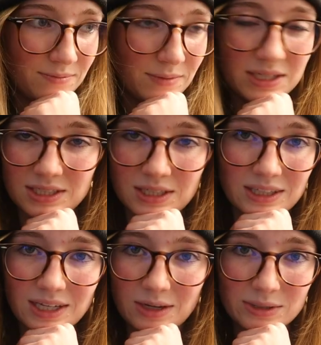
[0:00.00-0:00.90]

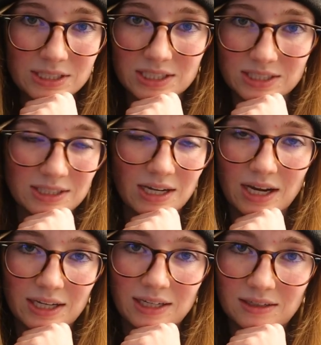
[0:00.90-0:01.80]
Basically, I was just
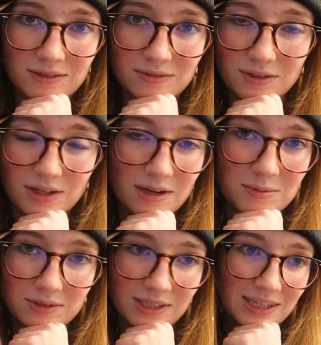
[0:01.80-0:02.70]
dying for a
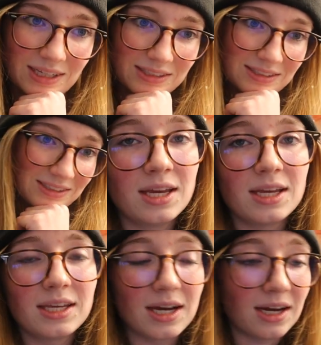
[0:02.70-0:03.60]
couple days.
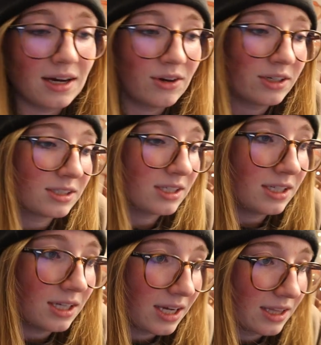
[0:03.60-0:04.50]
Yeah,
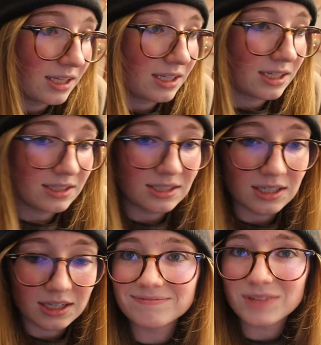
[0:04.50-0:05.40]
honestly, I think that's
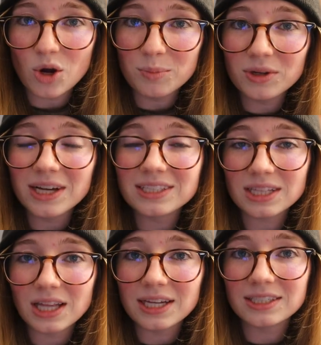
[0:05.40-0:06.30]
it. Hope you guys
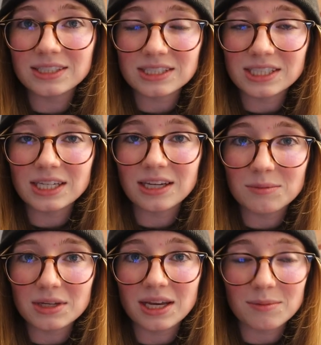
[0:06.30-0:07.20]
liked
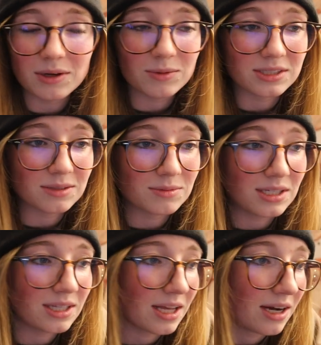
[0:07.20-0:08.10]
seeing me get my wisdom teeth